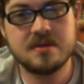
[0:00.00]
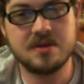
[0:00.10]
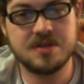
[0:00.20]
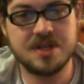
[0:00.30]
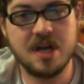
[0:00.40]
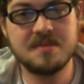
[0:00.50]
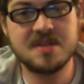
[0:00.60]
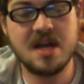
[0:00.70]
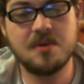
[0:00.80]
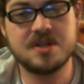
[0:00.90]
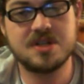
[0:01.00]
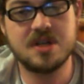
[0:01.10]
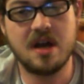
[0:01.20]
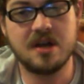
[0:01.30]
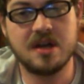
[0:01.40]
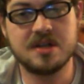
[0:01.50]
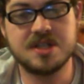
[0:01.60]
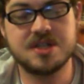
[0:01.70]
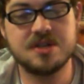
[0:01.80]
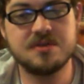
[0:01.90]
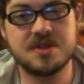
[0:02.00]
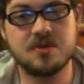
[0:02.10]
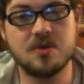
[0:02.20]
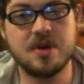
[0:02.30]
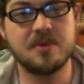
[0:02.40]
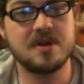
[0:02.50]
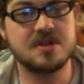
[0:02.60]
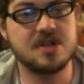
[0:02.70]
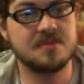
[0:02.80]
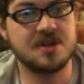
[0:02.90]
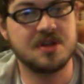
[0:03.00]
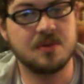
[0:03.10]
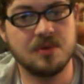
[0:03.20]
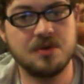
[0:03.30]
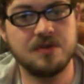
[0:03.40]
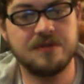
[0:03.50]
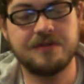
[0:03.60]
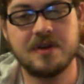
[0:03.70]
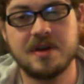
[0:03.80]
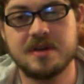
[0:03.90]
So she comes out with a shotgun. She shoots the creeper. It jumps on the roof.